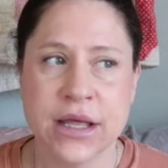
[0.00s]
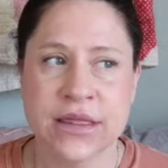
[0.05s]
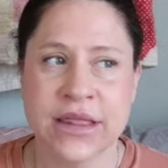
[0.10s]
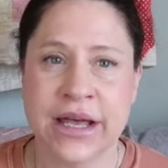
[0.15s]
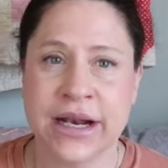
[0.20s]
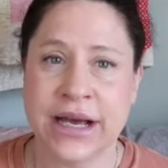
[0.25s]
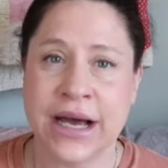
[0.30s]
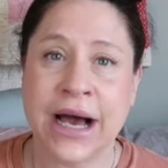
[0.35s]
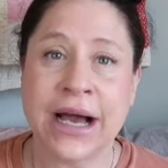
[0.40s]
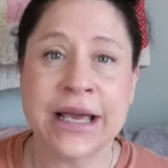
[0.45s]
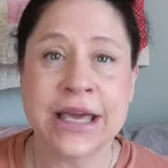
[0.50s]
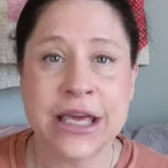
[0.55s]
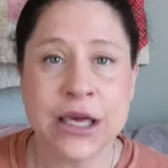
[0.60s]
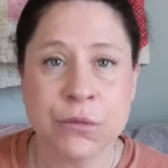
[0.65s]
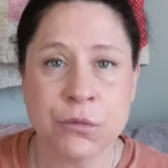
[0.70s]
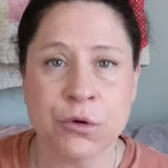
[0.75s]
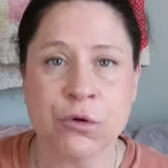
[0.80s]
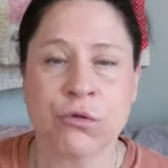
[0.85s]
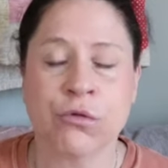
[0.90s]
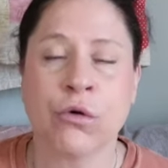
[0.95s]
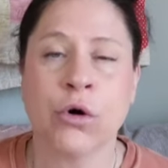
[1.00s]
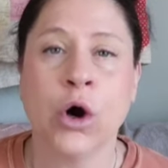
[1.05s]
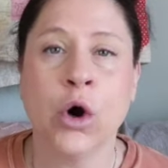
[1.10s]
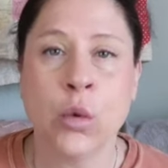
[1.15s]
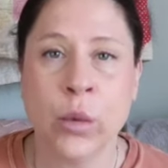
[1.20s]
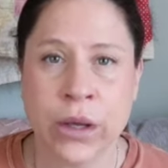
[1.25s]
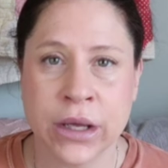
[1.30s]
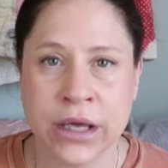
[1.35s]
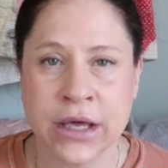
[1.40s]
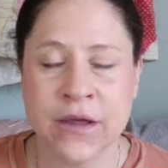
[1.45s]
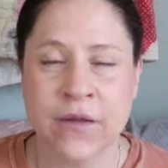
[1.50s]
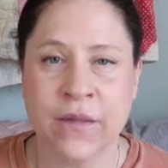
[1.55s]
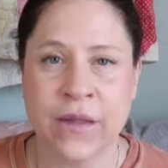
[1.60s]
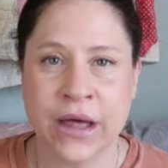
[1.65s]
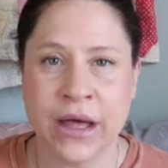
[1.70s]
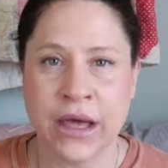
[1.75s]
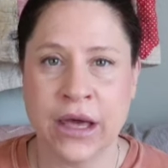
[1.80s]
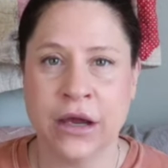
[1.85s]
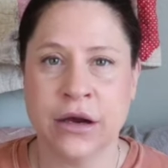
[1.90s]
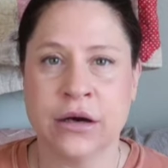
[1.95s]
that I keep growing in
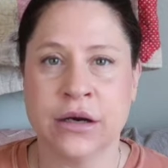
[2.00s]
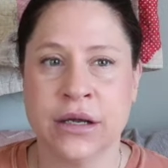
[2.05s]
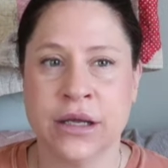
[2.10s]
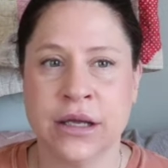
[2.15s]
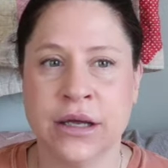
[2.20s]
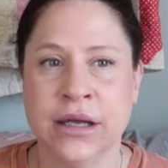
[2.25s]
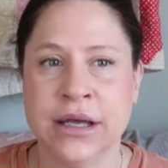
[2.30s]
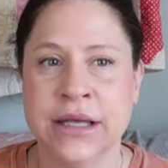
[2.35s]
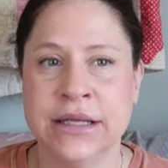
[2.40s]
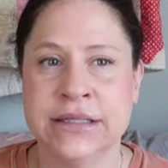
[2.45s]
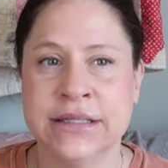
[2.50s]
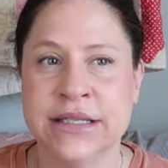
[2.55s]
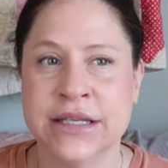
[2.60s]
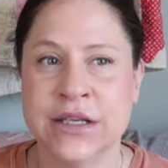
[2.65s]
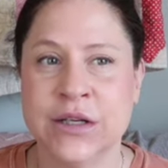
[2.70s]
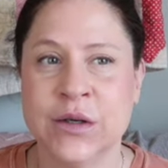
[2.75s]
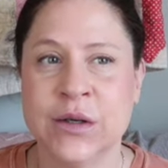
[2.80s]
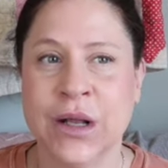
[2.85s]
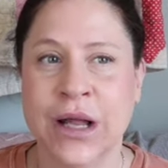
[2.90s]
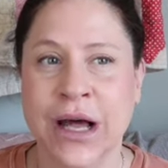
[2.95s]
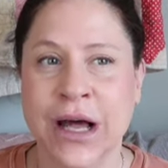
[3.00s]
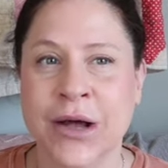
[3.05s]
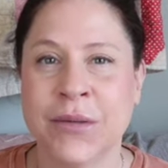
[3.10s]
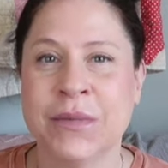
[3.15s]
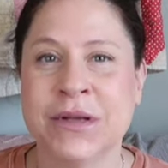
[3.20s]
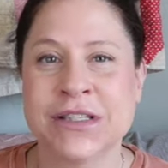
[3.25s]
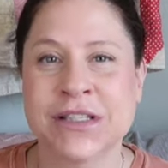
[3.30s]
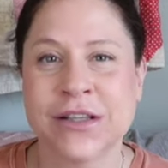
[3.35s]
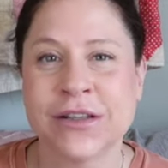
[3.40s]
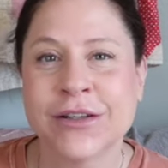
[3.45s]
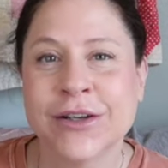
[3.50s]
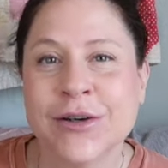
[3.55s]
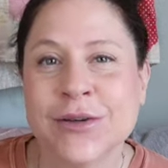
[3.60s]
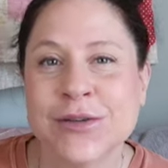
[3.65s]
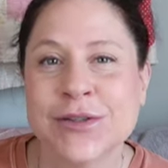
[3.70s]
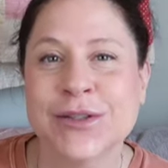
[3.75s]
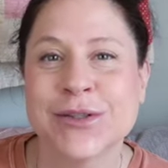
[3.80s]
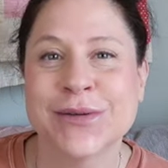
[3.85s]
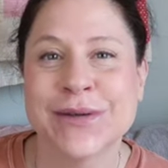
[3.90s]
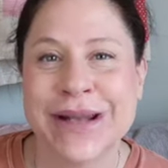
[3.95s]
that area until I'm as
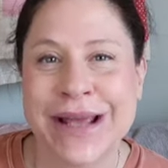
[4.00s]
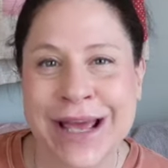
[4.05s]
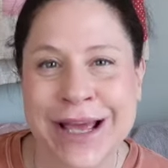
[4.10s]
close to an